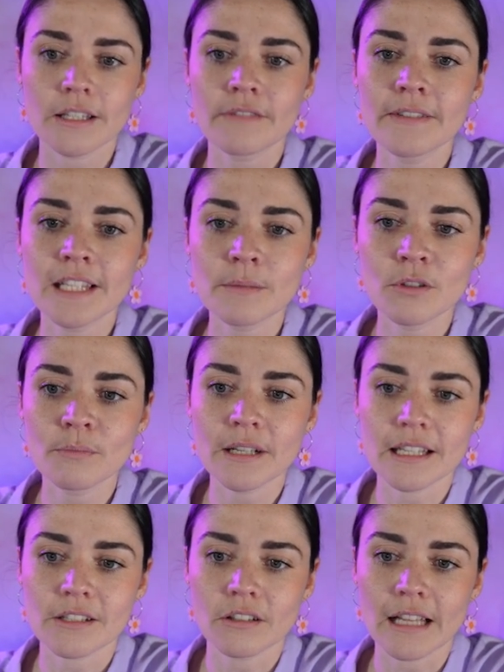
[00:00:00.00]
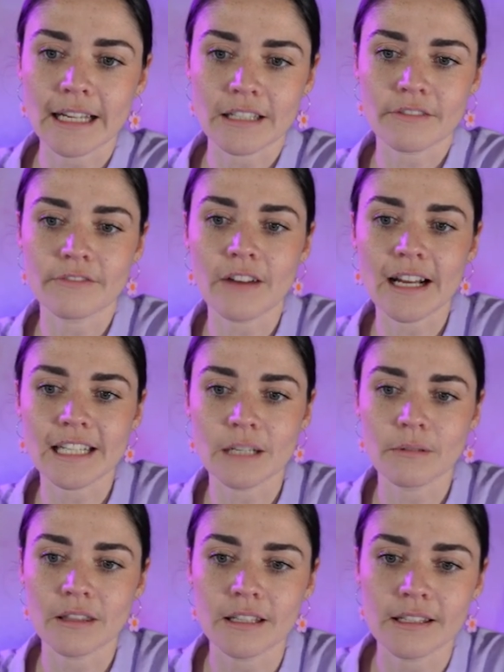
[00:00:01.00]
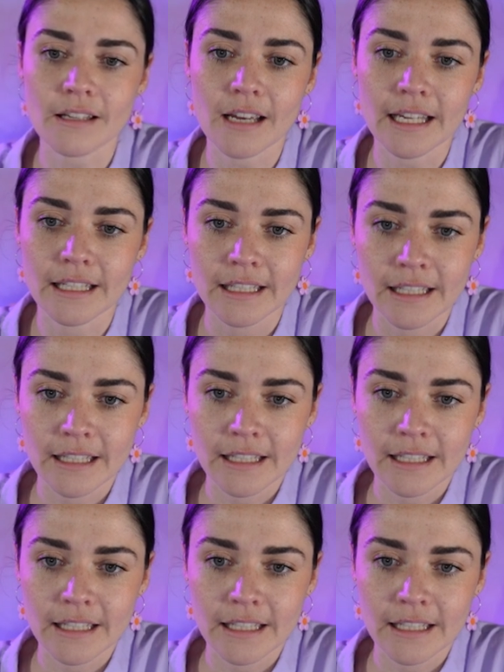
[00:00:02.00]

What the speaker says: it's visible, but it's not like fighting with the design.